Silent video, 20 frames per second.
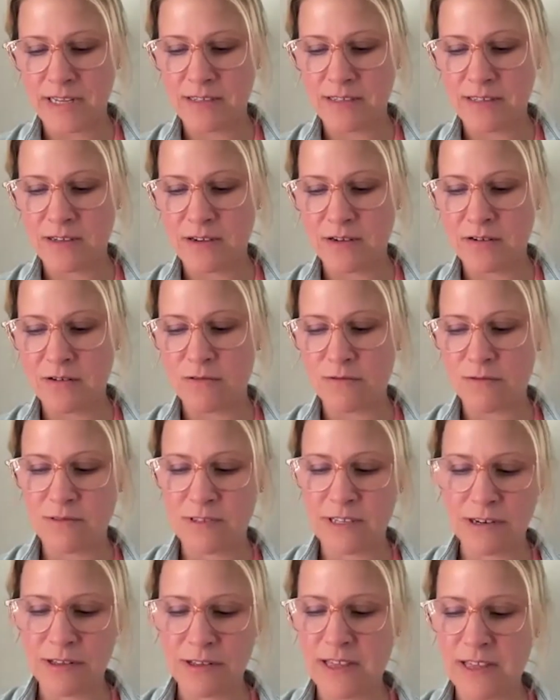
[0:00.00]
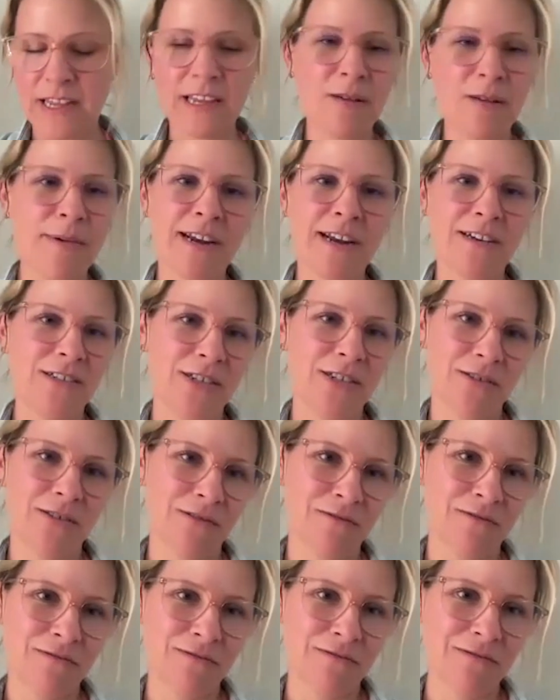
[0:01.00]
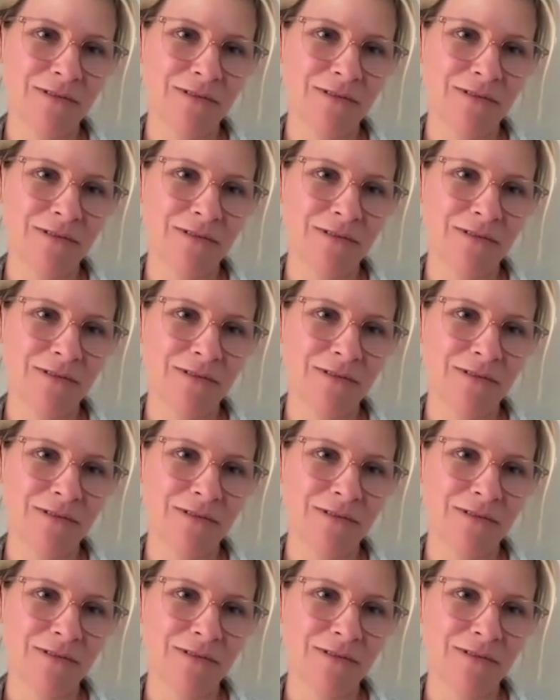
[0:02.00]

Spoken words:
so they're thinking about it too.